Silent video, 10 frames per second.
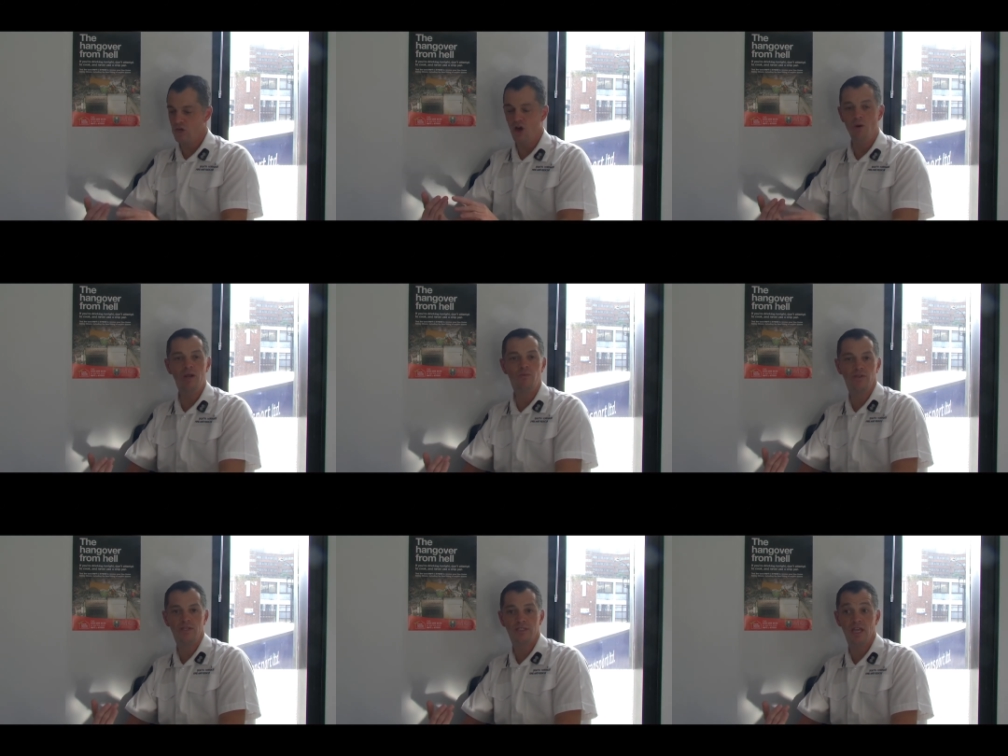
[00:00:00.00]
Not only
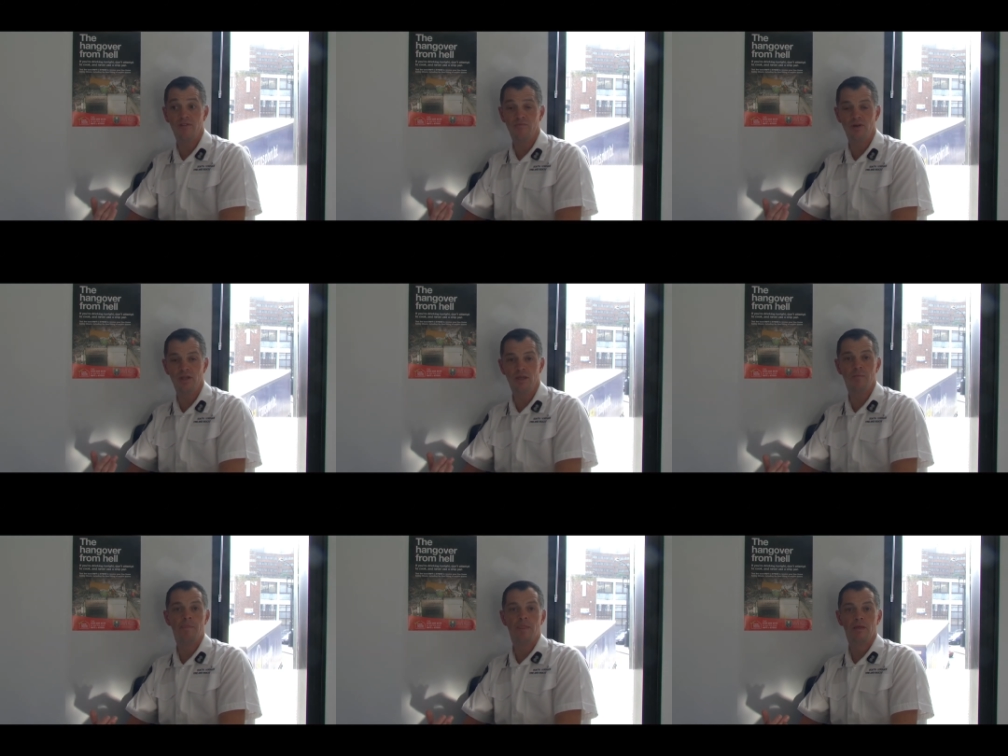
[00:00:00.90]
will this save you money,
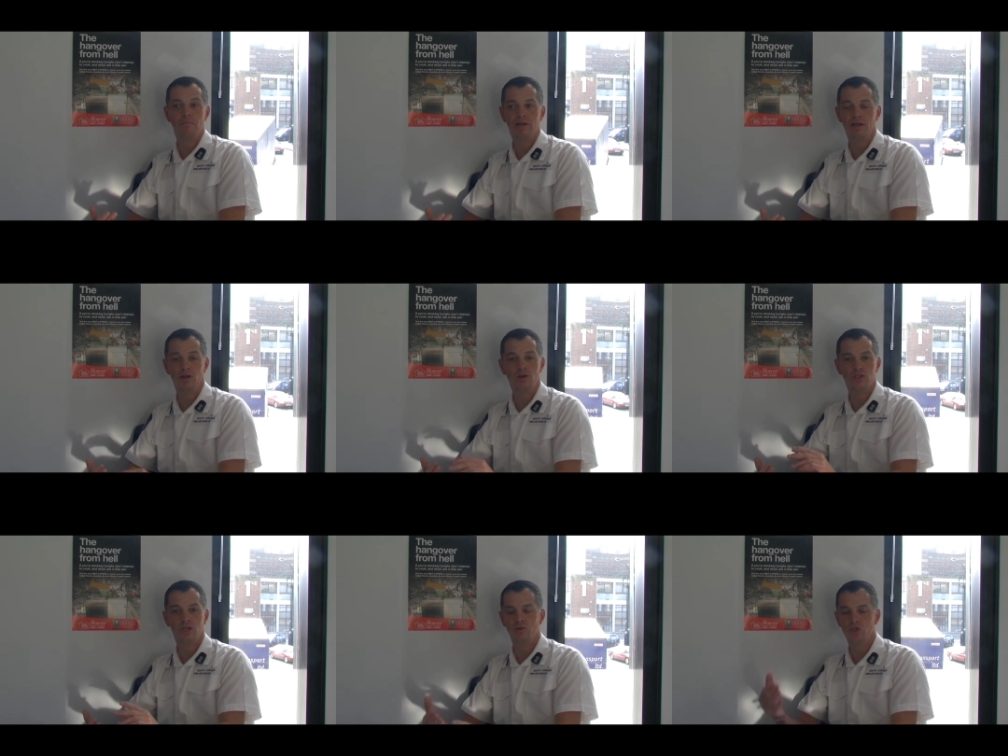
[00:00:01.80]
but it'll
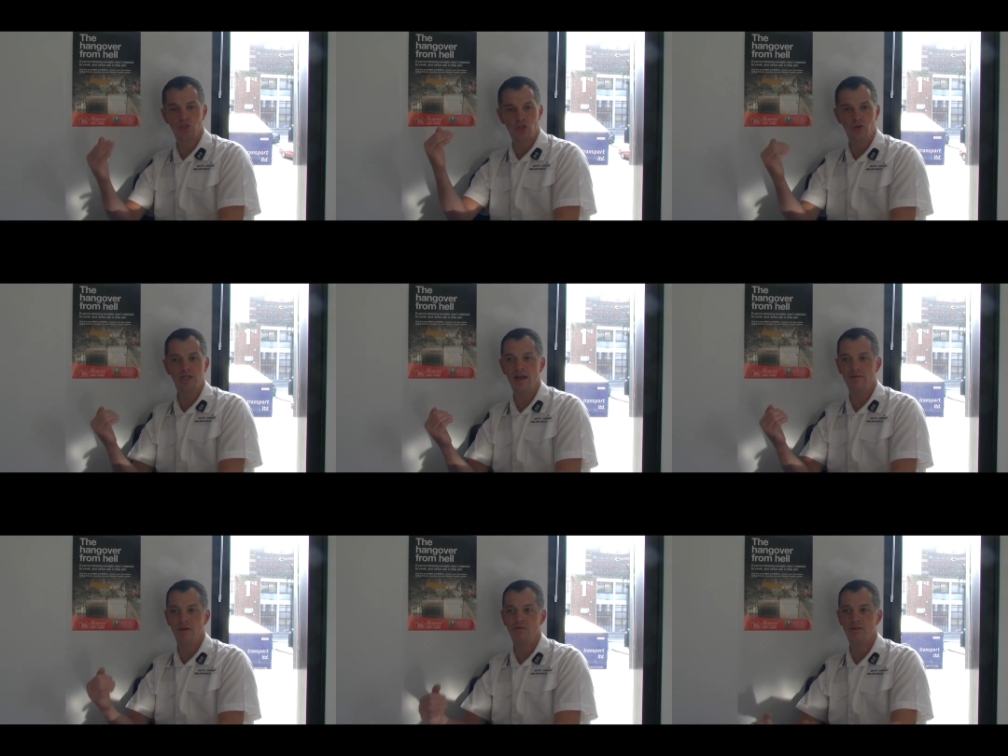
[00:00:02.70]
also just cut
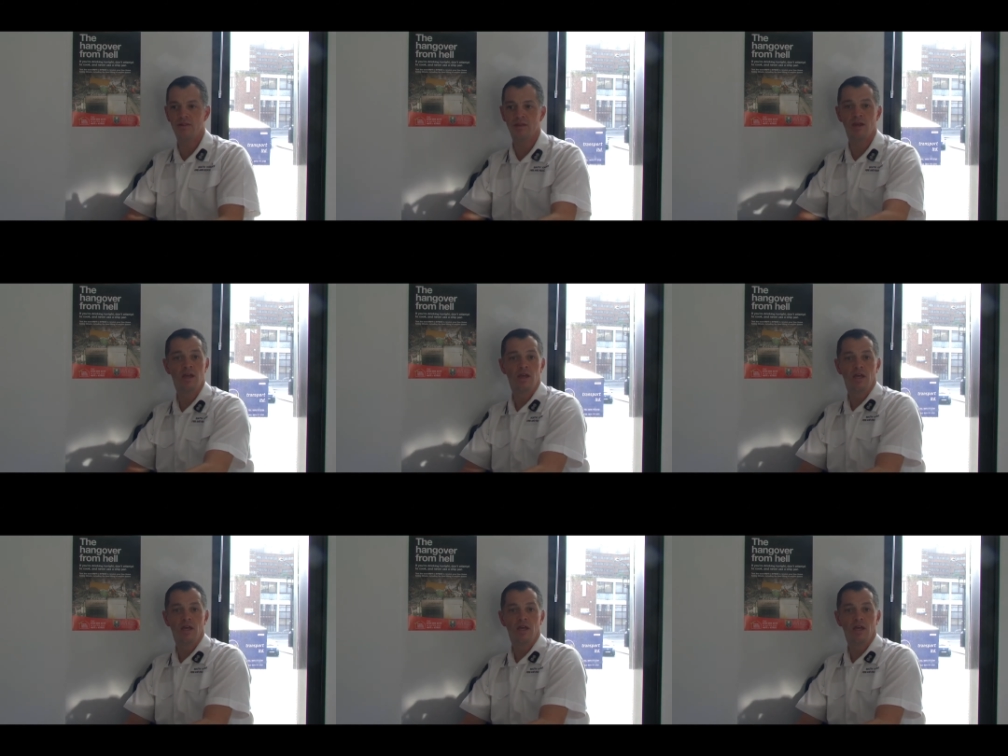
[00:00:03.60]
down that risk